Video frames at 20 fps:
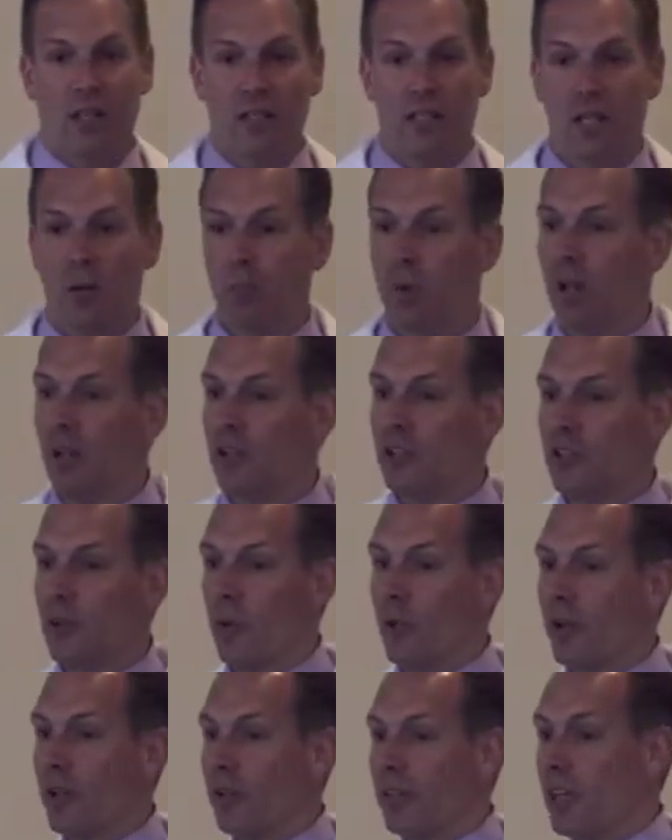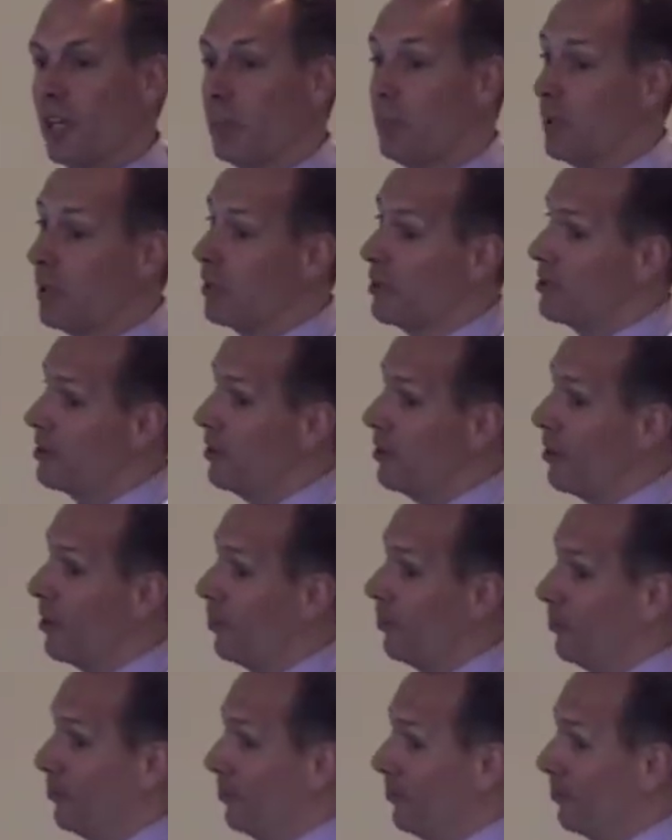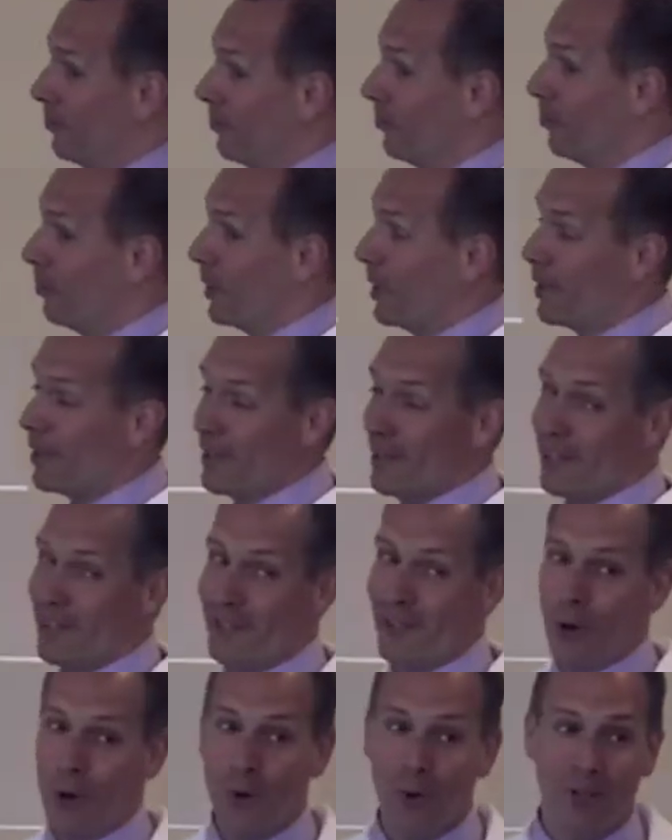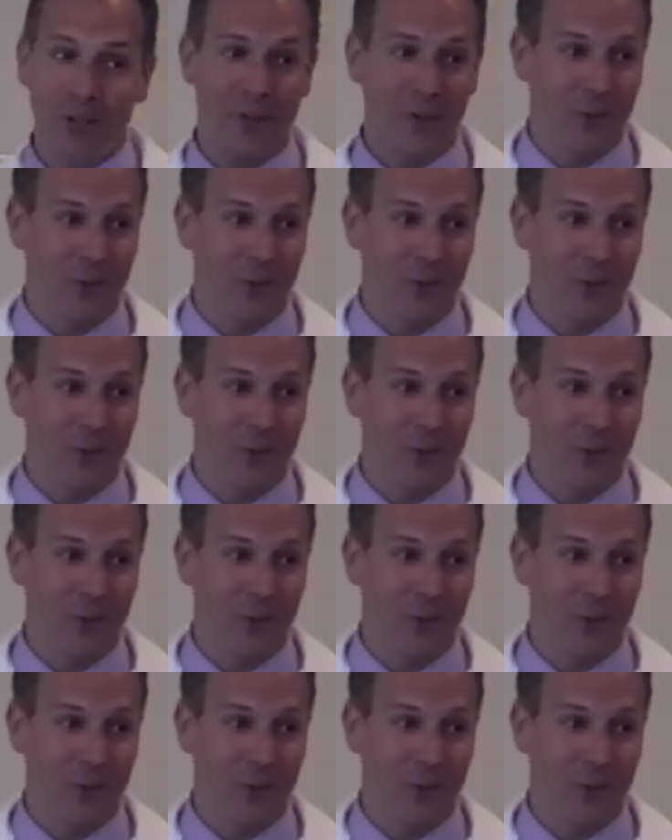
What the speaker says: They said blood is the only thing because, you know, blood is the holy